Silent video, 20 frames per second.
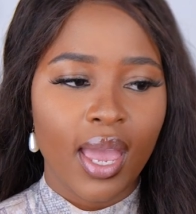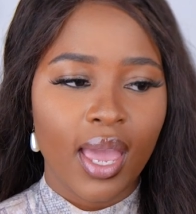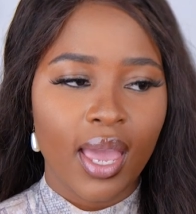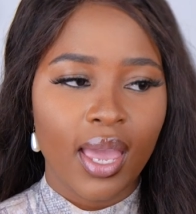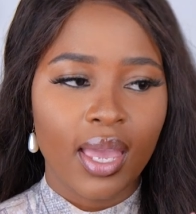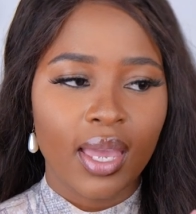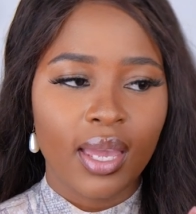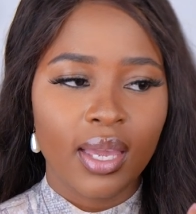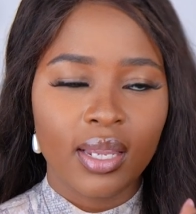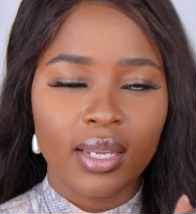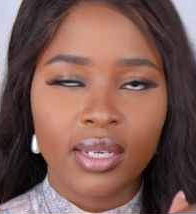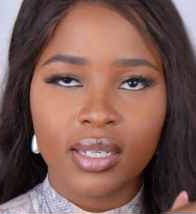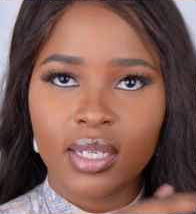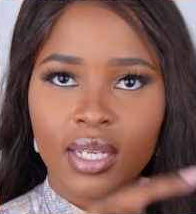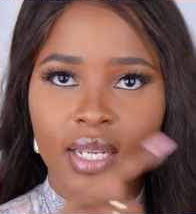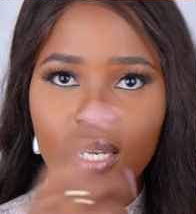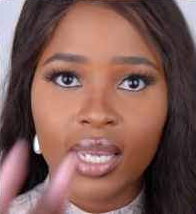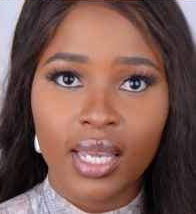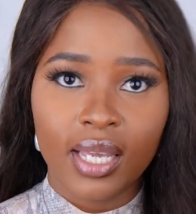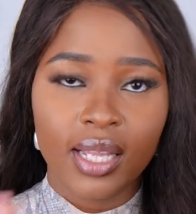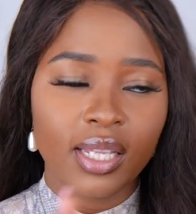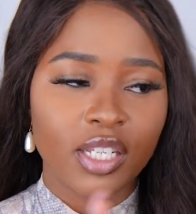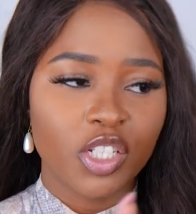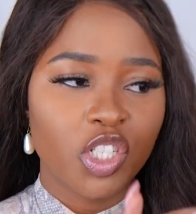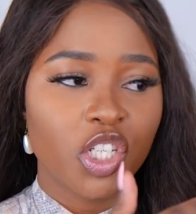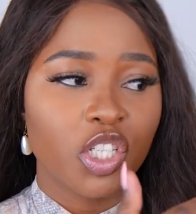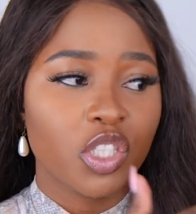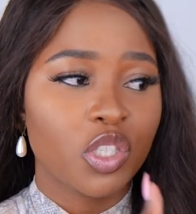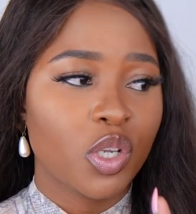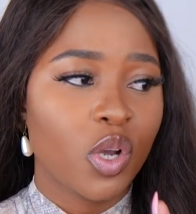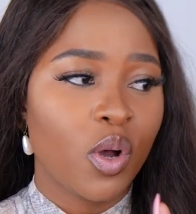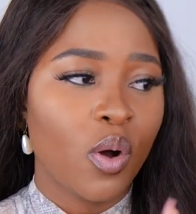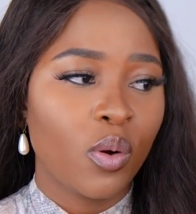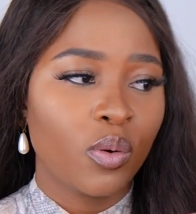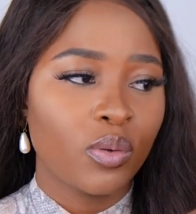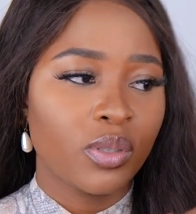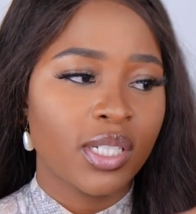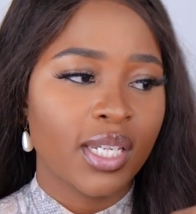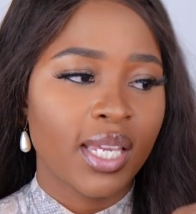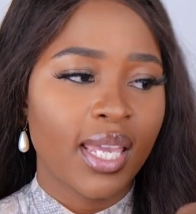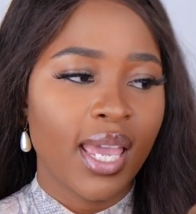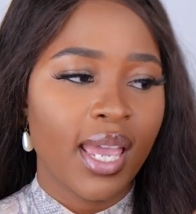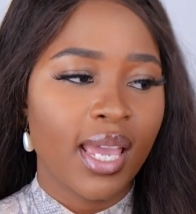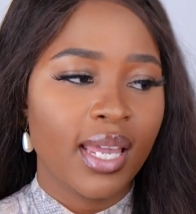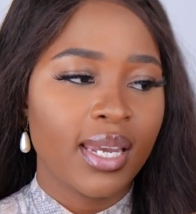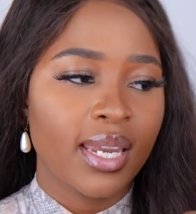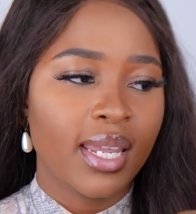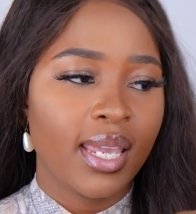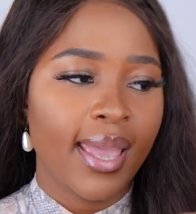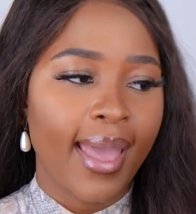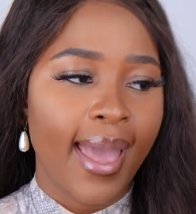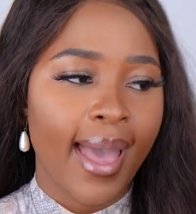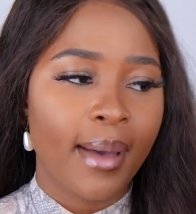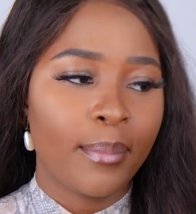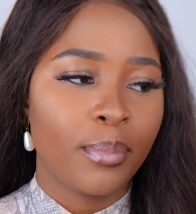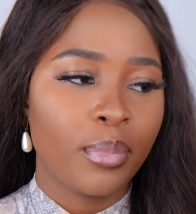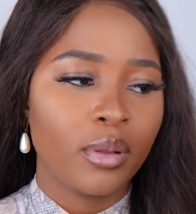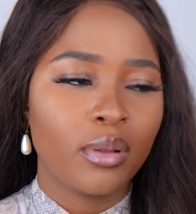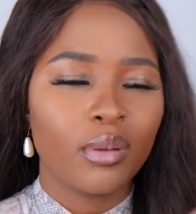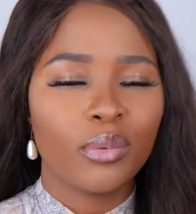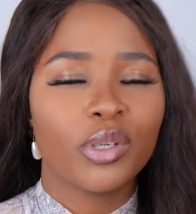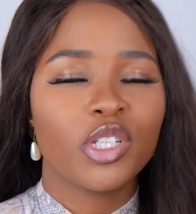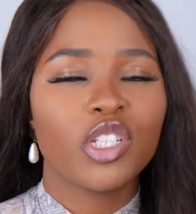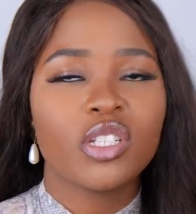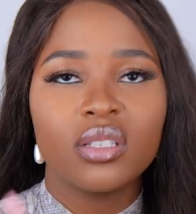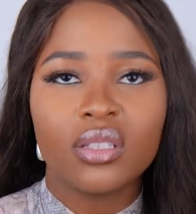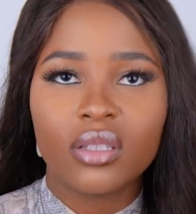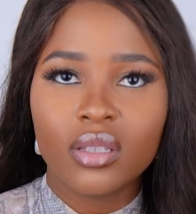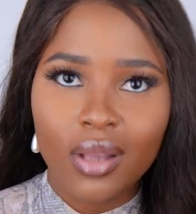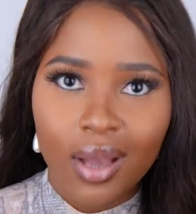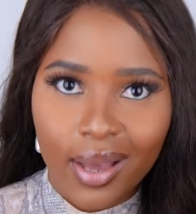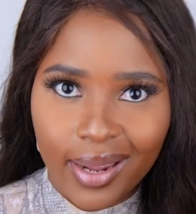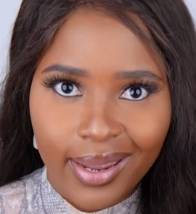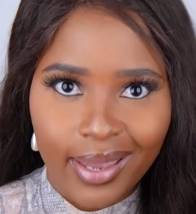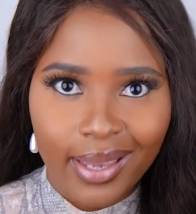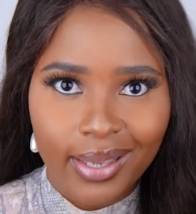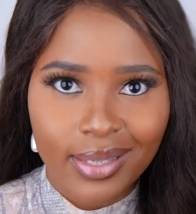And in English, it's called Candy Apple, which is not